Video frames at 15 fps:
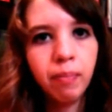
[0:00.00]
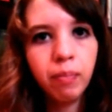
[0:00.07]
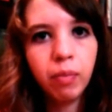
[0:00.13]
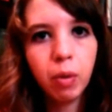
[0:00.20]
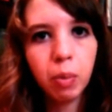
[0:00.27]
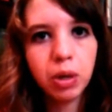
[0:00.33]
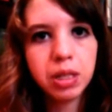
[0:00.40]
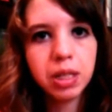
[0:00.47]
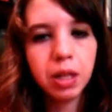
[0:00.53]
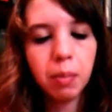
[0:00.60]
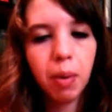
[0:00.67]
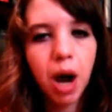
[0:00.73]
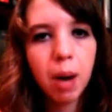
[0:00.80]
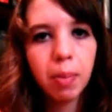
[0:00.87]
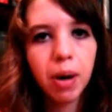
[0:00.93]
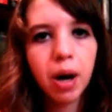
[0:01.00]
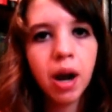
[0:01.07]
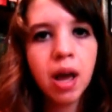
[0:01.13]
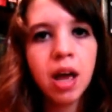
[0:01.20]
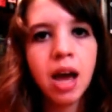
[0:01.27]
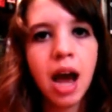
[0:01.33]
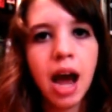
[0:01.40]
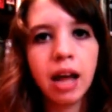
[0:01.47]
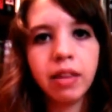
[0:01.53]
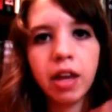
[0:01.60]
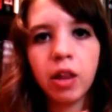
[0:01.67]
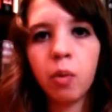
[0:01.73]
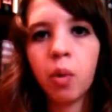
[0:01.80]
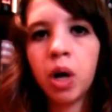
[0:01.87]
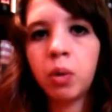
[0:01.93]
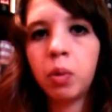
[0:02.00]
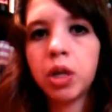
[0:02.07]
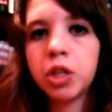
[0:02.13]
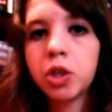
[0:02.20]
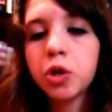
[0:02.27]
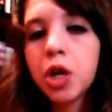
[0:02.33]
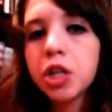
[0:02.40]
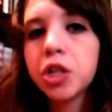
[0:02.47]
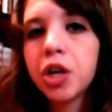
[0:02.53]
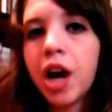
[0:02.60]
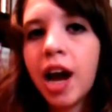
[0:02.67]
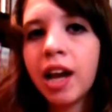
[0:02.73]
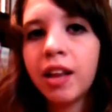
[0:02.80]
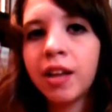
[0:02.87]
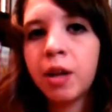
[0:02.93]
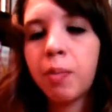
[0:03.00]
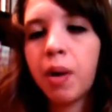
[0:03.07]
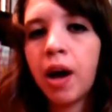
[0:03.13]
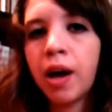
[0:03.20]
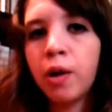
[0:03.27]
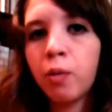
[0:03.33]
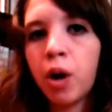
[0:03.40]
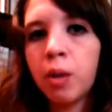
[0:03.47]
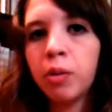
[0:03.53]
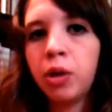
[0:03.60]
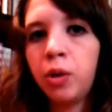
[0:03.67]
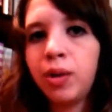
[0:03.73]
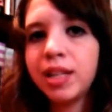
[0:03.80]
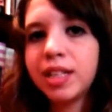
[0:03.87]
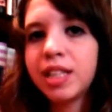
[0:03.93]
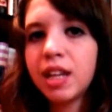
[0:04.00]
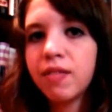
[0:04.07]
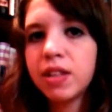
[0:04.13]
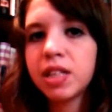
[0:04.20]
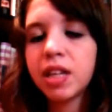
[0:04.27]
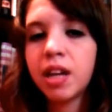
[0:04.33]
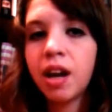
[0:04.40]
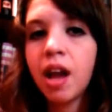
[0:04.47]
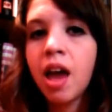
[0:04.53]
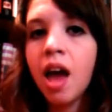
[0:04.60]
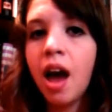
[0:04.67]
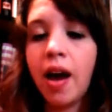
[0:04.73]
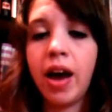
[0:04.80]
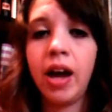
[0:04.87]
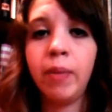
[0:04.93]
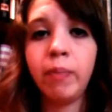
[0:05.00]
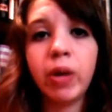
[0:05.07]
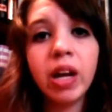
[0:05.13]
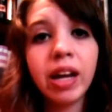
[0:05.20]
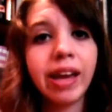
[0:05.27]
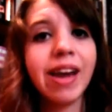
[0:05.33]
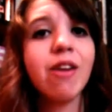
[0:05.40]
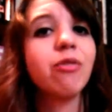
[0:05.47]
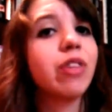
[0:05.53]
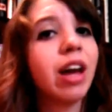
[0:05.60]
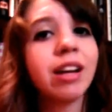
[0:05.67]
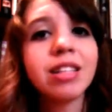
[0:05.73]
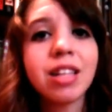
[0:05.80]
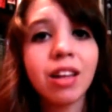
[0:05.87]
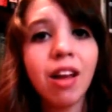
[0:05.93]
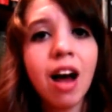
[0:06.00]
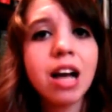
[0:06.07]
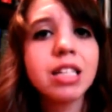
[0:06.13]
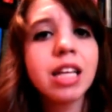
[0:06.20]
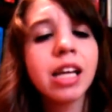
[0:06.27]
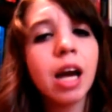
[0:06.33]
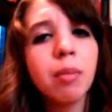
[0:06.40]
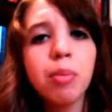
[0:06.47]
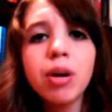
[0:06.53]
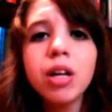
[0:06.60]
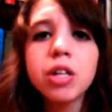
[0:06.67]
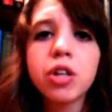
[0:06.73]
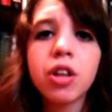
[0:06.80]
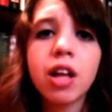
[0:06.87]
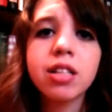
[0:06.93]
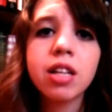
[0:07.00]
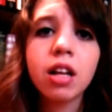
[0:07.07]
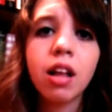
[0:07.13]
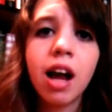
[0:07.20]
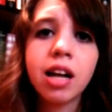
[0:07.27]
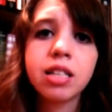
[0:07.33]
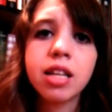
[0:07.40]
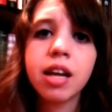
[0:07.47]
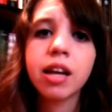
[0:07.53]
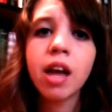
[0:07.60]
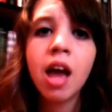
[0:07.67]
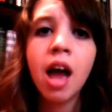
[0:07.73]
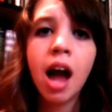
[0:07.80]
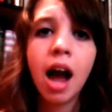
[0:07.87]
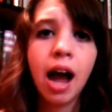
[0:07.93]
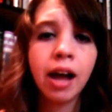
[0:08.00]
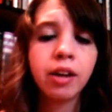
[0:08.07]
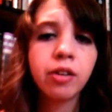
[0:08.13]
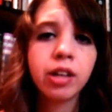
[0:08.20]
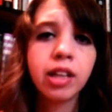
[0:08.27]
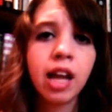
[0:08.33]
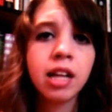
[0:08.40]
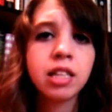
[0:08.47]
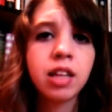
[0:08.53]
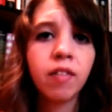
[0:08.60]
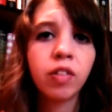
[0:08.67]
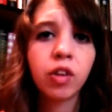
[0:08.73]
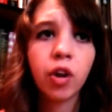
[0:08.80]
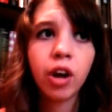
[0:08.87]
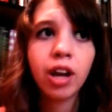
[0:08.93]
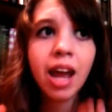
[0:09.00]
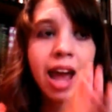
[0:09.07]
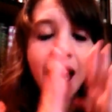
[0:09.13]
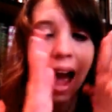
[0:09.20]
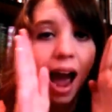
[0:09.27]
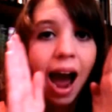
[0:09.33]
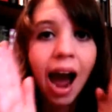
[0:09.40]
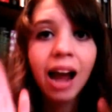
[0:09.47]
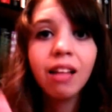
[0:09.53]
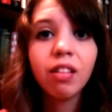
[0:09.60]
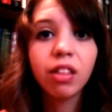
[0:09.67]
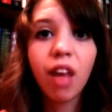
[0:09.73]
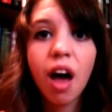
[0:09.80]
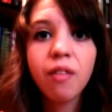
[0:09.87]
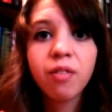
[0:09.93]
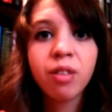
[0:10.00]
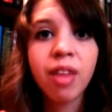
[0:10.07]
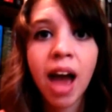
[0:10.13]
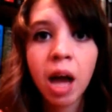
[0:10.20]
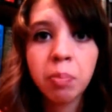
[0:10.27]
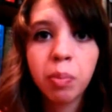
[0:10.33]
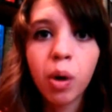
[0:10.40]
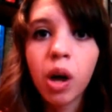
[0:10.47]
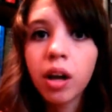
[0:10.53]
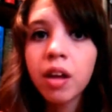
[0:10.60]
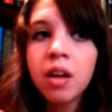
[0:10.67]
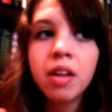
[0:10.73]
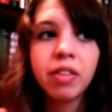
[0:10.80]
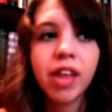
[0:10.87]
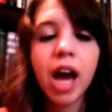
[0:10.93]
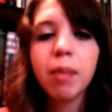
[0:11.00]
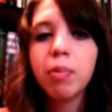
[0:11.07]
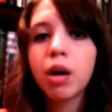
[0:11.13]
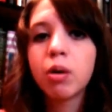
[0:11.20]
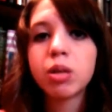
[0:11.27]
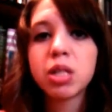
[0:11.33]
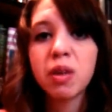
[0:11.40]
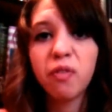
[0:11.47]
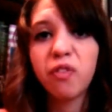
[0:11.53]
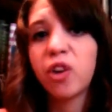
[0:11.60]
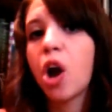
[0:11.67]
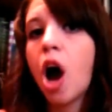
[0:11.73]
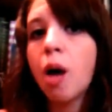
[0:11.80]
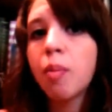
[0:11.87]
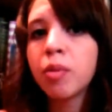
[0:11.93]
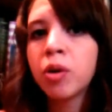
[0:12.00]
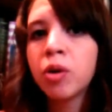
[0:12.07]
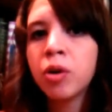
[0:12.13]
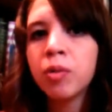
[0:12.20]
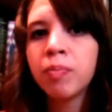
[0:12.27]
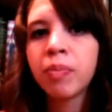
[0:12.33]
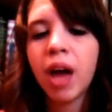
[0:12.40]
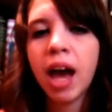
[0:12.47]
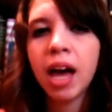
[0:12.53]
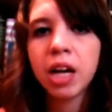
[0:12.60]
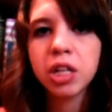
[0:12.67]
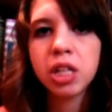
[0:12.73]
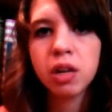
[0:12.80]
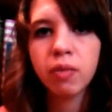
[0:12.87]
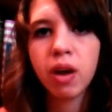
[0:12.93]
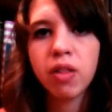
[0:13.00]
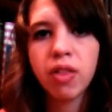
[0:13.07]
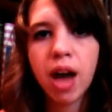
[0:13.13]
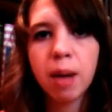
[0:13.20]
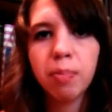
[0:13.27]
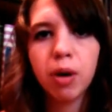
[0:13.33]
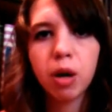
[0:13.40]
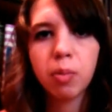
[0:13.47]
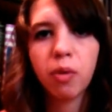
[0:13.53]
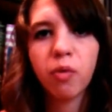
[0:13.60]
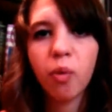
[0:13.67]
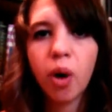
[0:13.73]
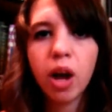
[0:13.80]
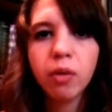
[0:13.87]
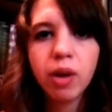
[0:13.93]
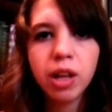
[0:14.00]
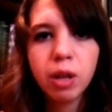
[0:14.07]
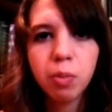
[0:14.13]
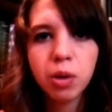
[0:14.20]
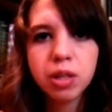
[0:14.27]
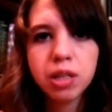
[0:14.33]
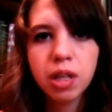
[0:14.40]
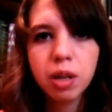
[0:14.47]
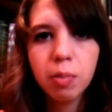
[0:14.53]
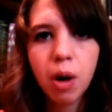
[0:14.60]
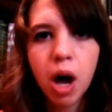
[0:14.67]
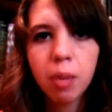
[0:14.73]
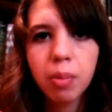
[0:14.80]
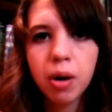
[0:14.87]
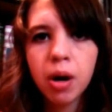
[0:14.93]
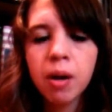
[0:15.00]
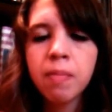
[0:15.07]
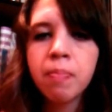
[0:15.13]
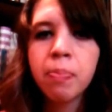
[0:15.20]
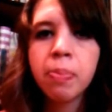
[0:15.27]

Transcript: the Prince and the Pauper, and the other one was Treasure Island by Robert Louis Stevenson. I'm going to count that as a classic. I'm pretty sure that's a classic. i read that in 7th grade. I loved that book. That book was phenomenal. I actually read that book before I read The Prince and the Pauper.